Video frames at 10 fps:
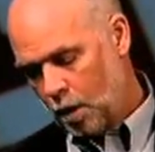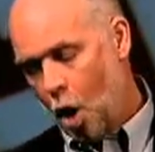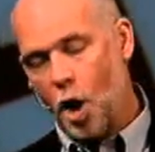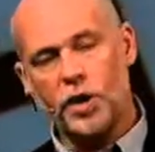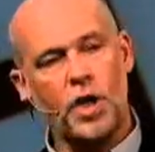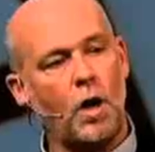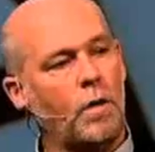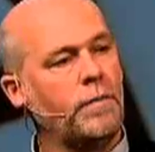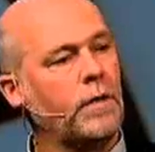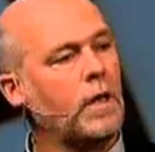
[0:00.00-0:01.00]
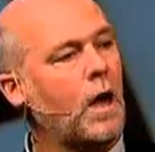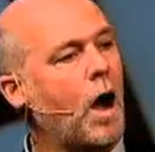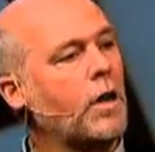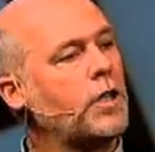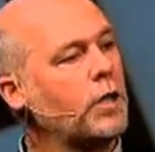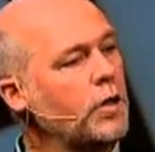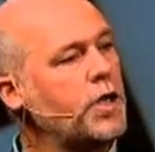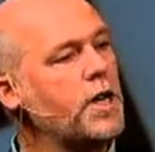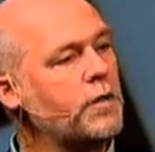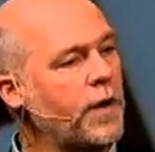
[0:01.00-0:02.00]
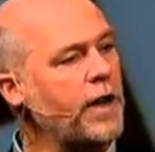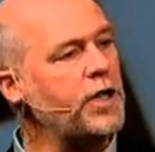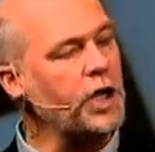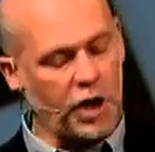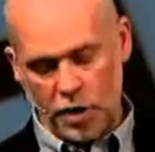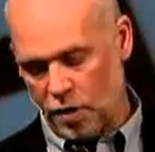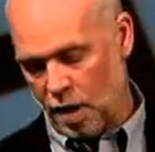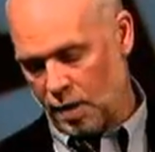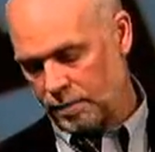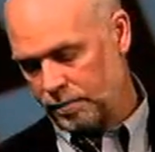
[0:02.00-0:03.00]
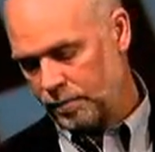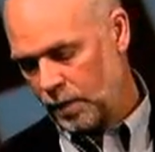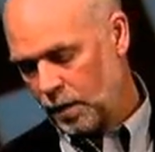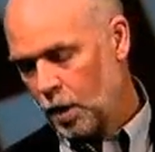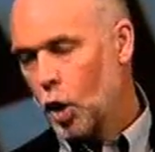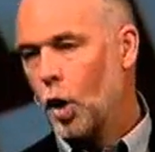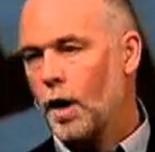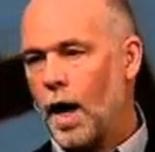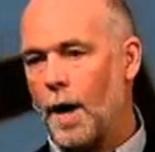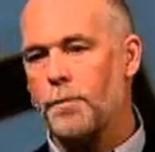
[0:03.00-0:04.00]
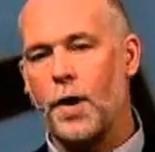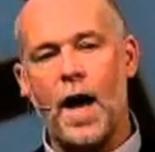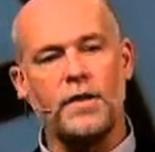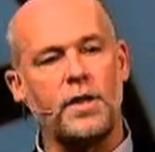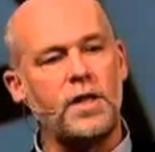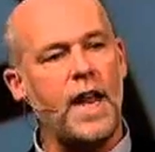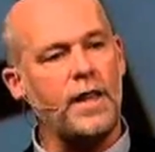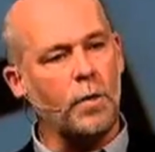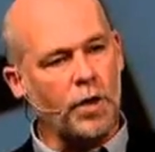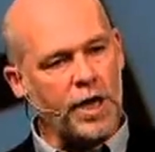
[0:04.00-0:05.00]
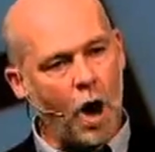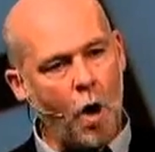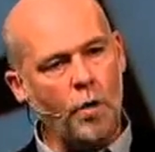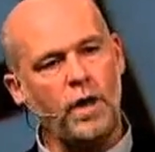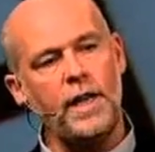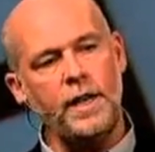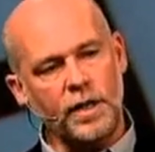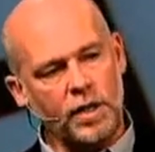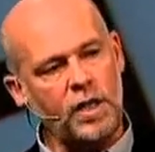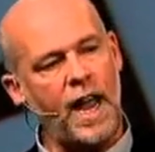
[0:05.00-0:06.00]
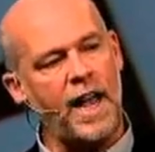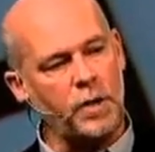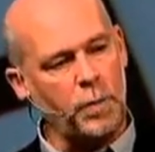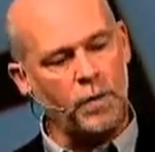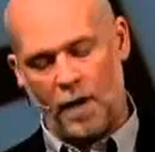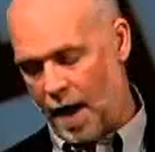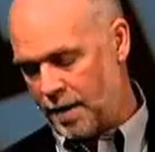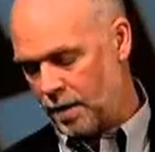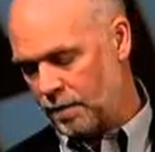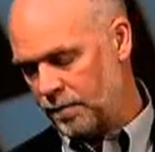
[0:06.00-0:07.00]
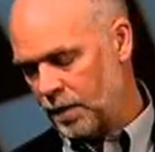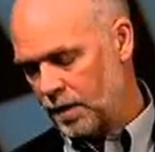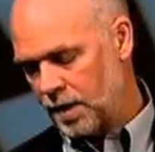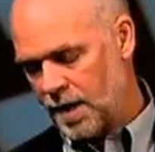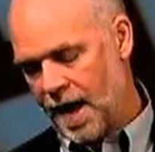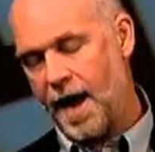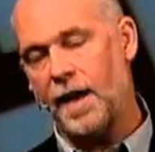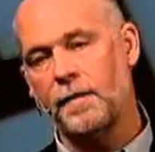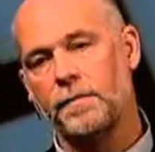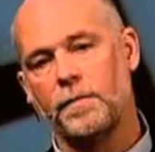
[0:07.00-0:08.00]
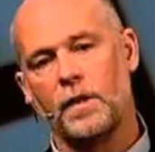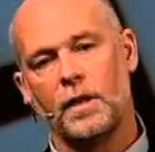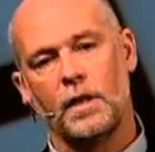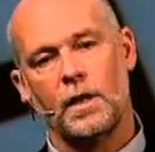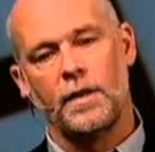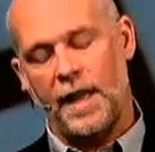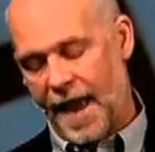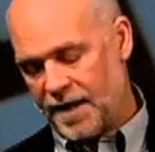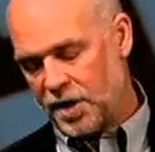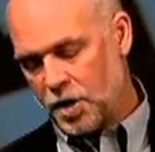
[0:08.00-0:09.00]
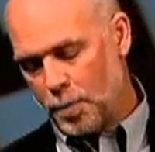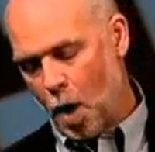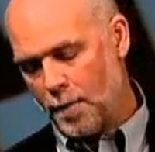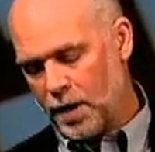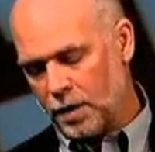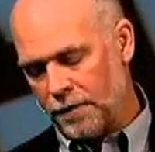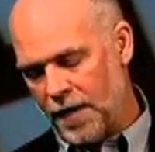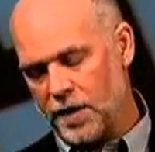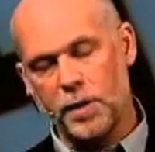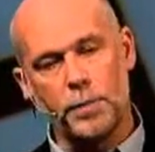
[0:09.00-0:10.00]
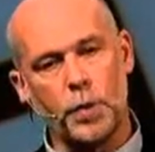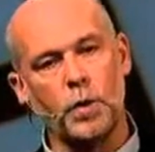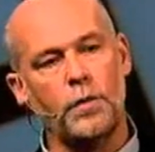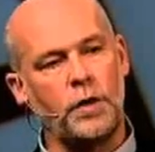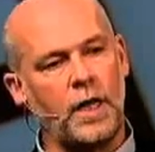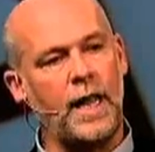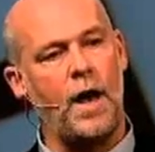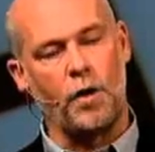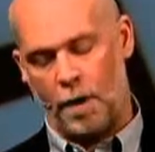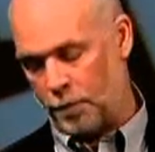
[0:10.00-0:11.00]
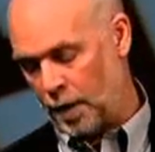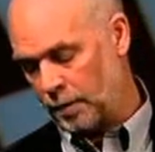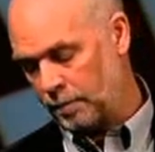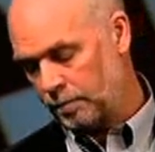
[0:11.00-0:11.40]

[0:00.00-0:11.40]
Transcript: Also, our solution is very secure. I'm proud to say that we're the only SaaS provider today that has a Department of Defense approved cloud offering.